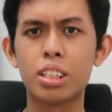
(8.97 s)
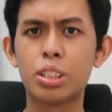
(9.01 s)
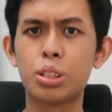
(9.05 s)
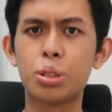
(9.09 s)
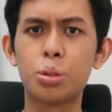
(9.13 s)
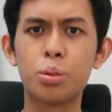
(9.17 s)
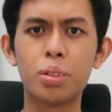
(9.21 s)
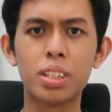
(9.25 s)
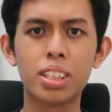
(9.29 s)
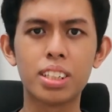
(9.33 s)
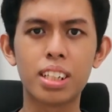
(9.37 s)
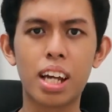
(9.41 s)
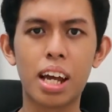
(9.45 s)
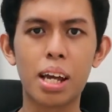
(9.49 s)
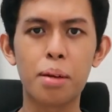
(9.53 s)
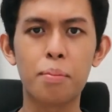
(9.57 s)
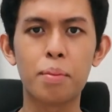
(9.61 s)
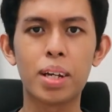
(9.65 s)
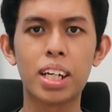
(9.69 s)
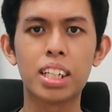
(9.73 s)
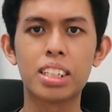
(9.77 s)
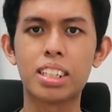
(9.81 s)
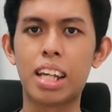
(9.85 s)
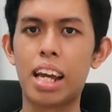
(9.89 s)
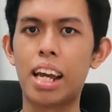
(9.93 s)
2
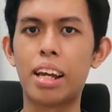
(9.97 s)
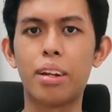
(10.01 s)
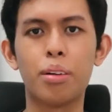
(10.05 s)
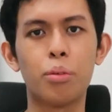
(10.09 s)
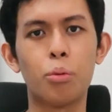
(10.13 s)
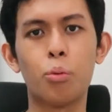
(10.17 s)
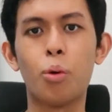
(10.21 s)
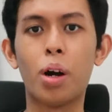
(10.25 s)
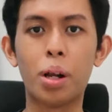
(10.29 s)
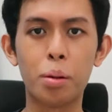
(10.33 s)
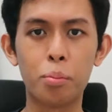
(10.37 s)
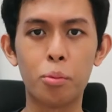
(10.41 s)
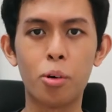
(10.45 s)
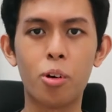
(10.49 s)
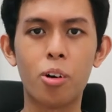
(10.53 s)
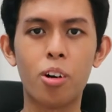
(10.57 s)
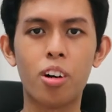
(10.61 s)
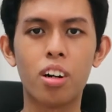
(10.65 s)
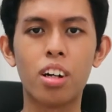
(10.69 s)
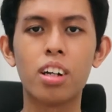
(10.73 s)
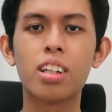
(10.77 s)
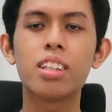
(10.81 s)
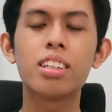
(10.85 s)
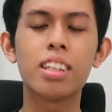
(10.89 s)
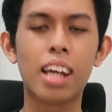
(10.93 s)
assignments and 1
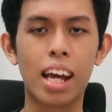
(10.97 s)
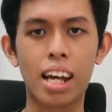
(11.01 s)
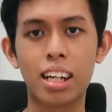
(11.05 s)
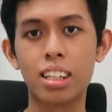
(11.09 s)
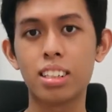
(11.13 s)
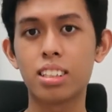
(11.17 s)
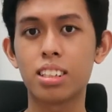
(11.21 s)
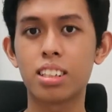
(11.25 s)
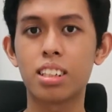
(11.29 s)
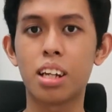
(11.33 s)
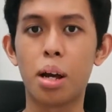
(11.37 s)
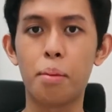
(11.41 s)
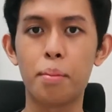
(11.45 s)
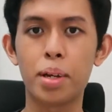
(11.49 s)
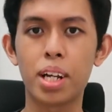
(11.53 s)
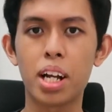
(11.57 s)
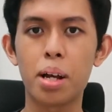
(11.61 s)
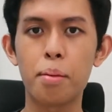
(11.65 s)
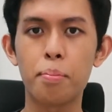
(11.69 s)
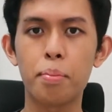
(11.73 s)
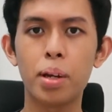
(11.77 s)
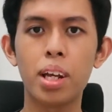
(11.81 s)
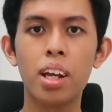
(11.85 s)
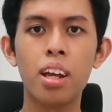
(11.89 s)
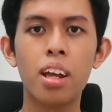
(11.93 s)
more test coming
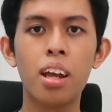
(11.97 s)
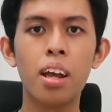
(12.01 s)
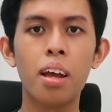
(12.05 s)
up.